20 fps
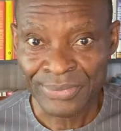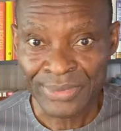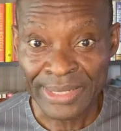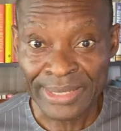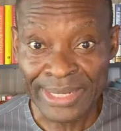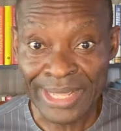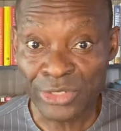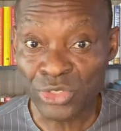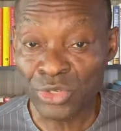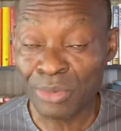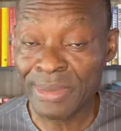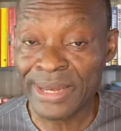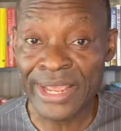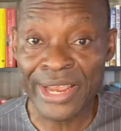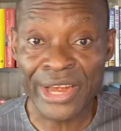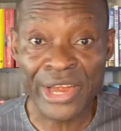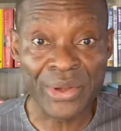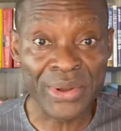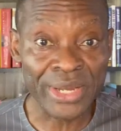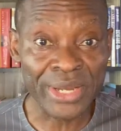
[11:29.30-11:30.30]
There are so many
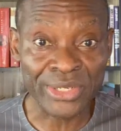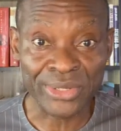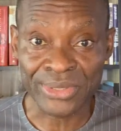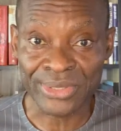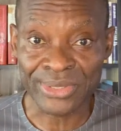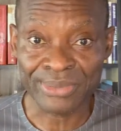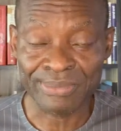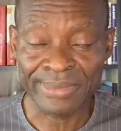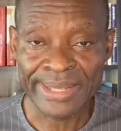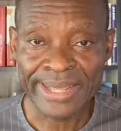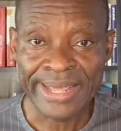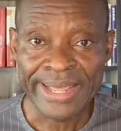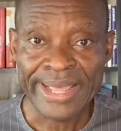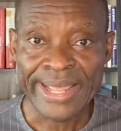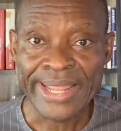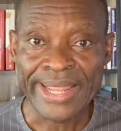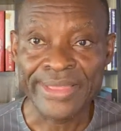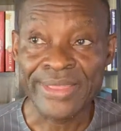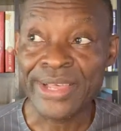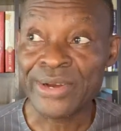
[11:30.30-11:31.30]
creators.
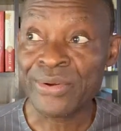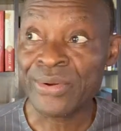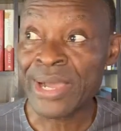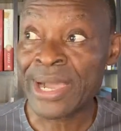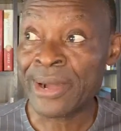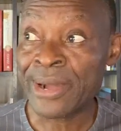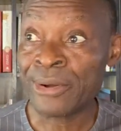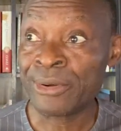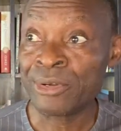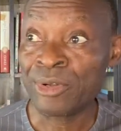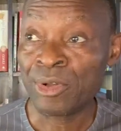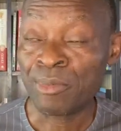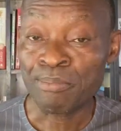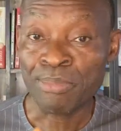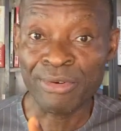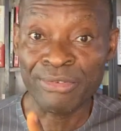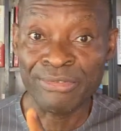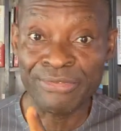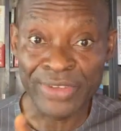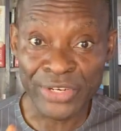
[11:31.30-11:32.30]
There are
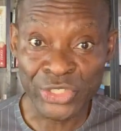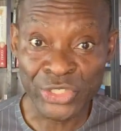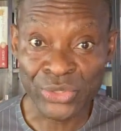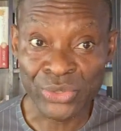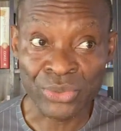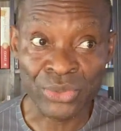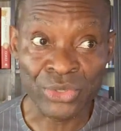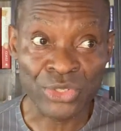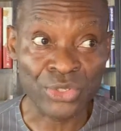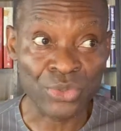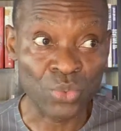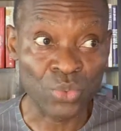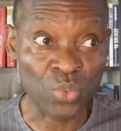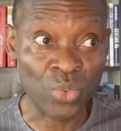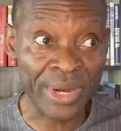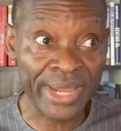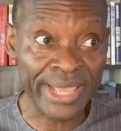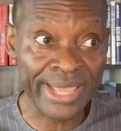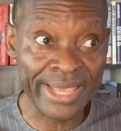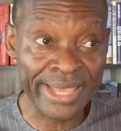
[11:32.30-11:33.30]
professionals
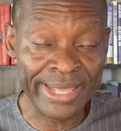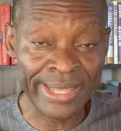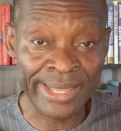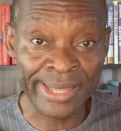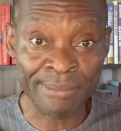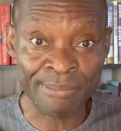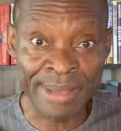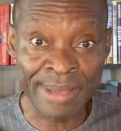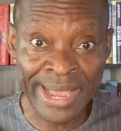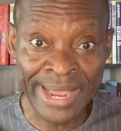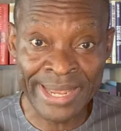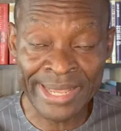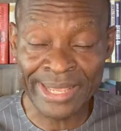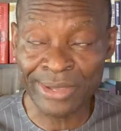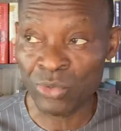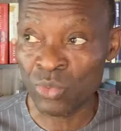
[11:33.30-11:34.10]
working in the bank,